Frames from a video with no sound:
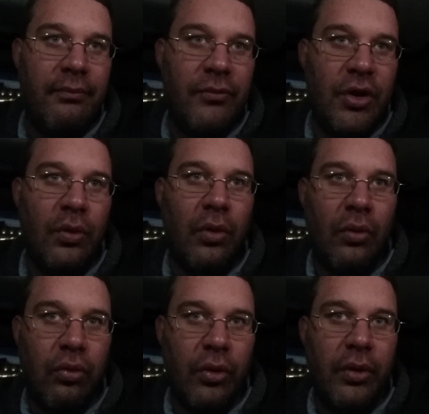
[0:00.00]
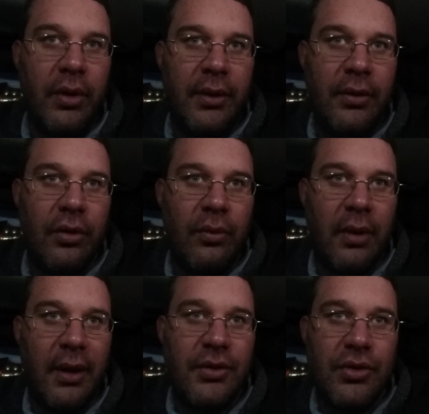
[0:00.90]
You will ruin your
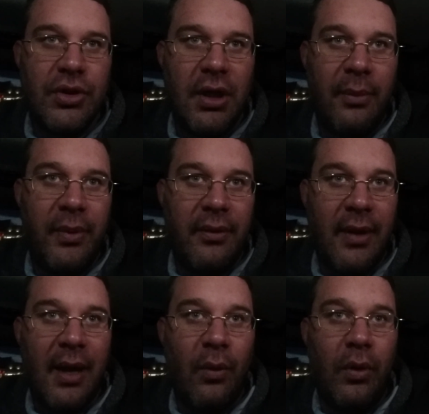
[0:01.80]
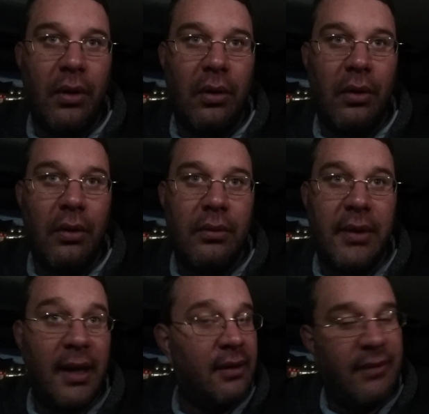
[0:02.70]
relationship, and they will
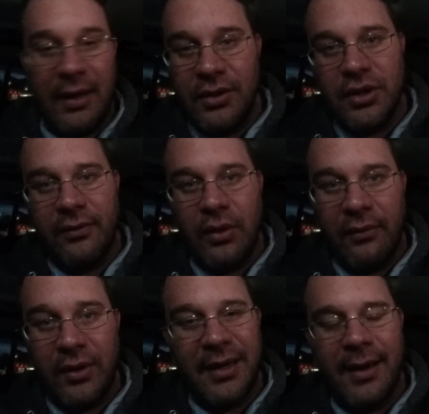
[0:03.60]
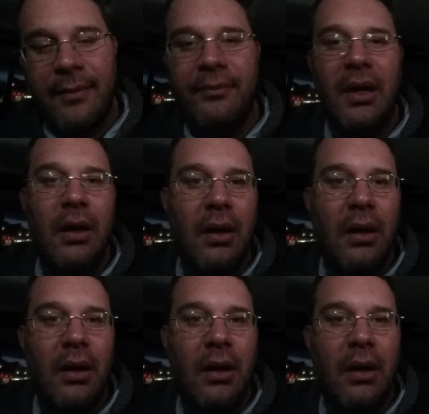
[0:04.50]
take advantage of you every time.